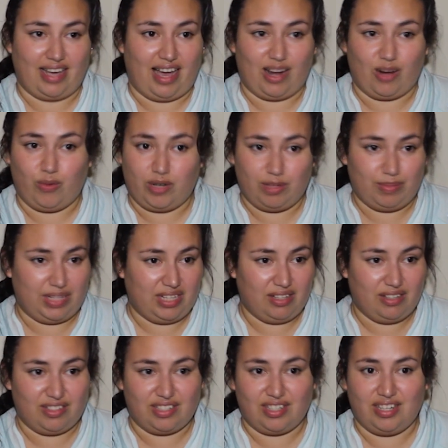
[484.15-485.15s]
I don't want to be
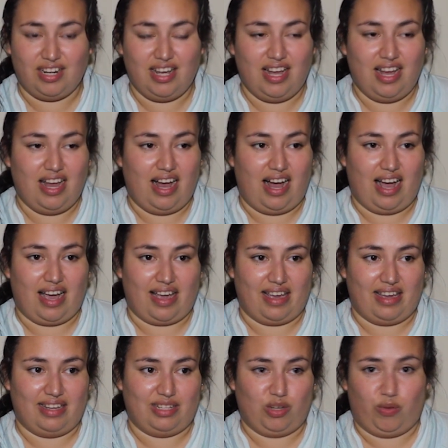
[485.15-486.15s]
here.
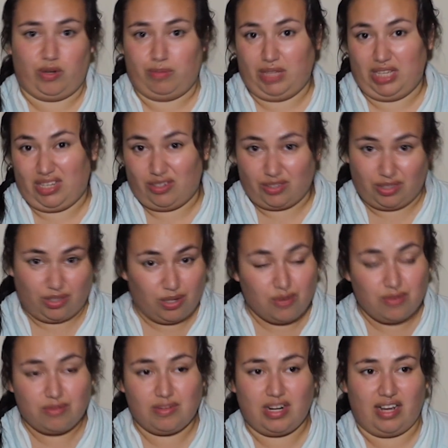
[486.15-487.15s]
I don't want to be here
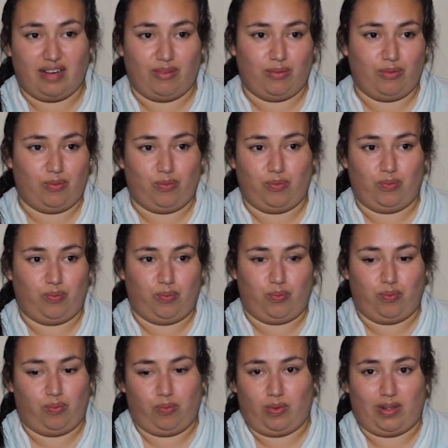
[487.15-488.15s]
alone.
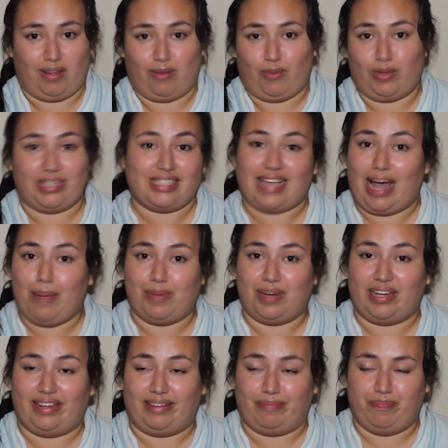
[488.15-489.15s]
What is
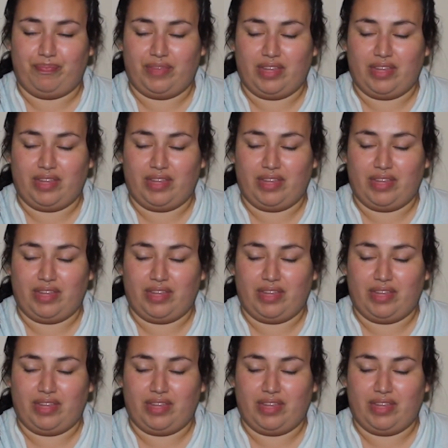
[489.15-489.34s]
happening?"